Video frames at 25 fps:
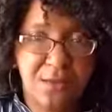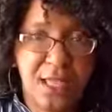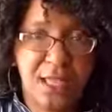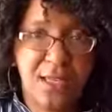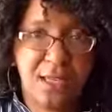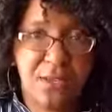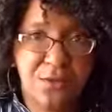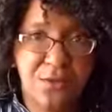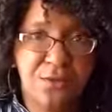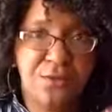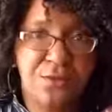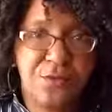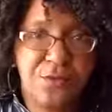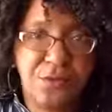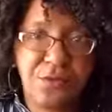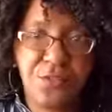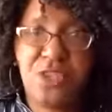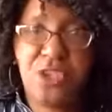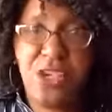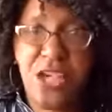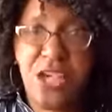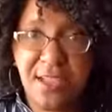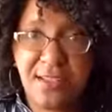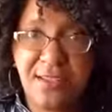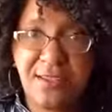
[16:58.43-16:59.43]
like you've
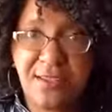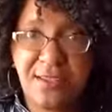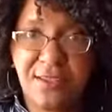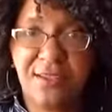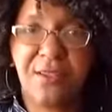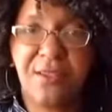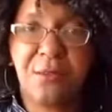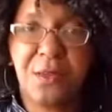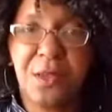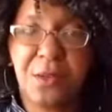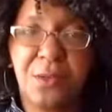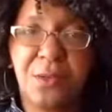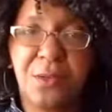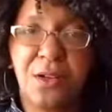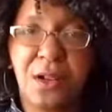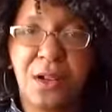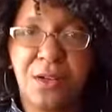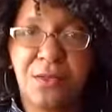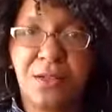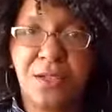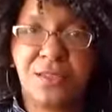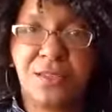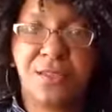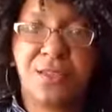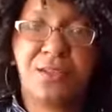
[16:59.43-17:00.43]
checked, the people are
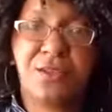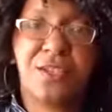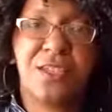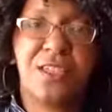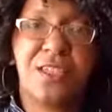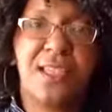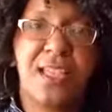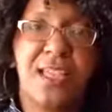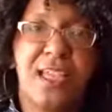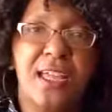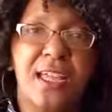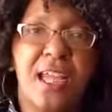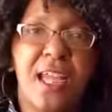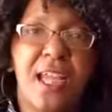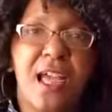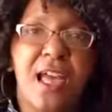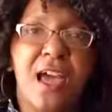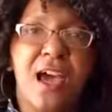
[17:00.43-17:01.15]
already searching that.